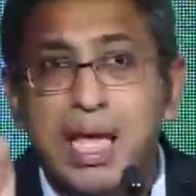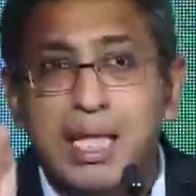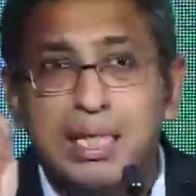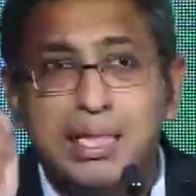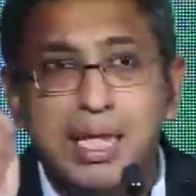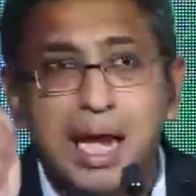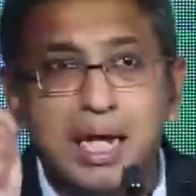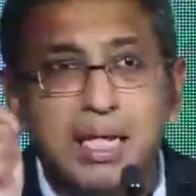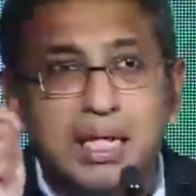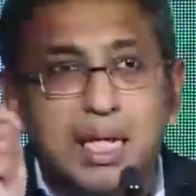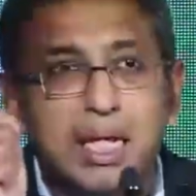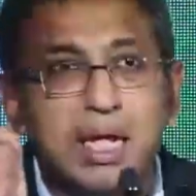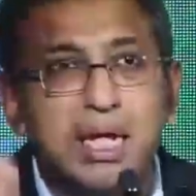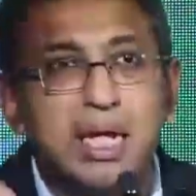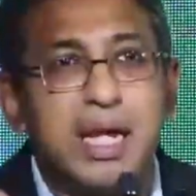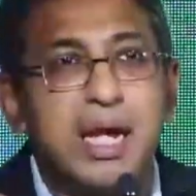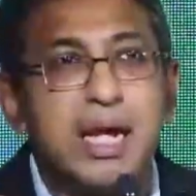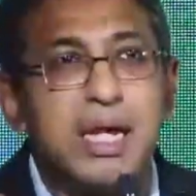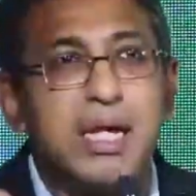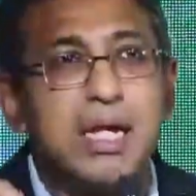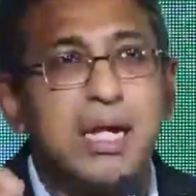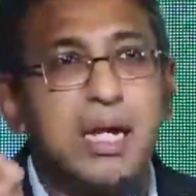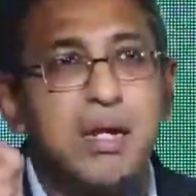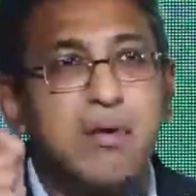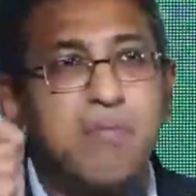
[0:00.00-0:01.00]
that
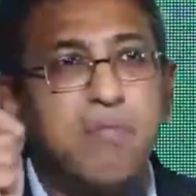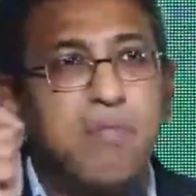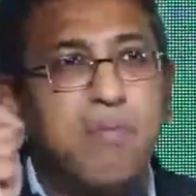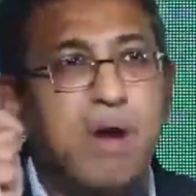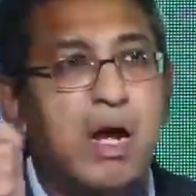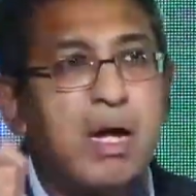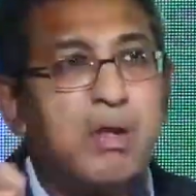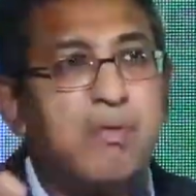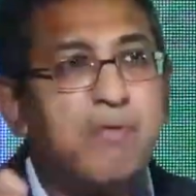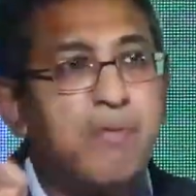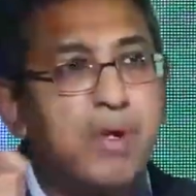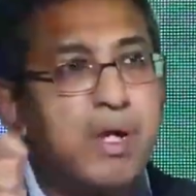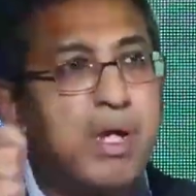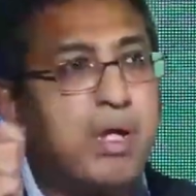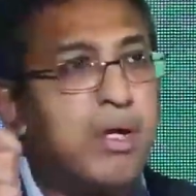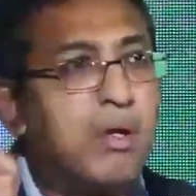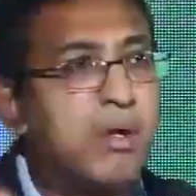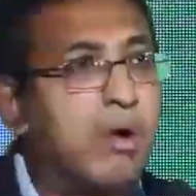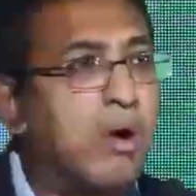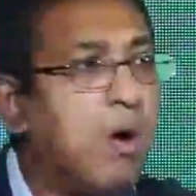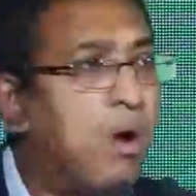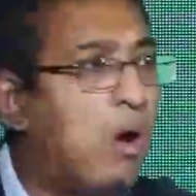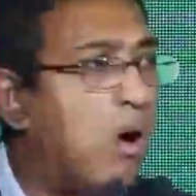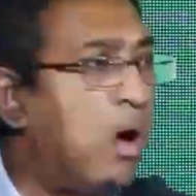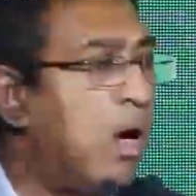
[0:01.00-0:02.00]
created what we
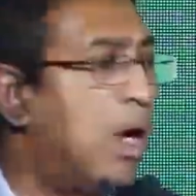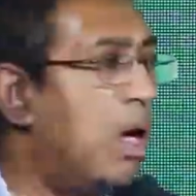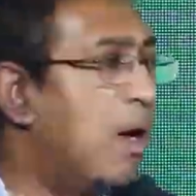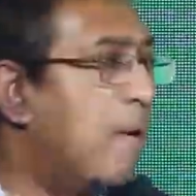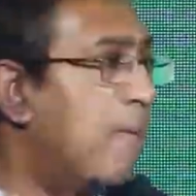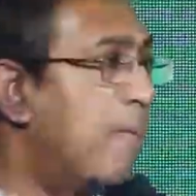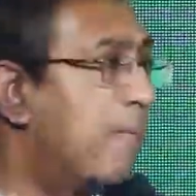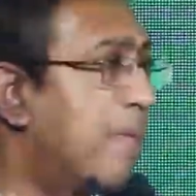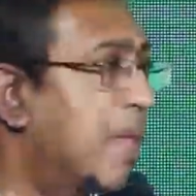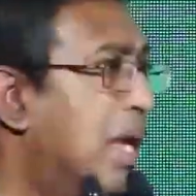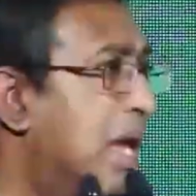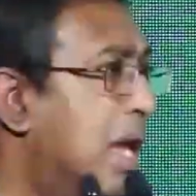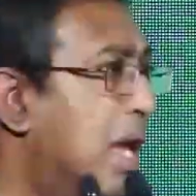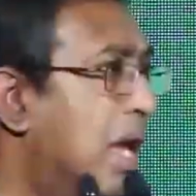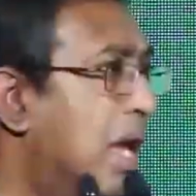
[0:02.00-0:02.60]
call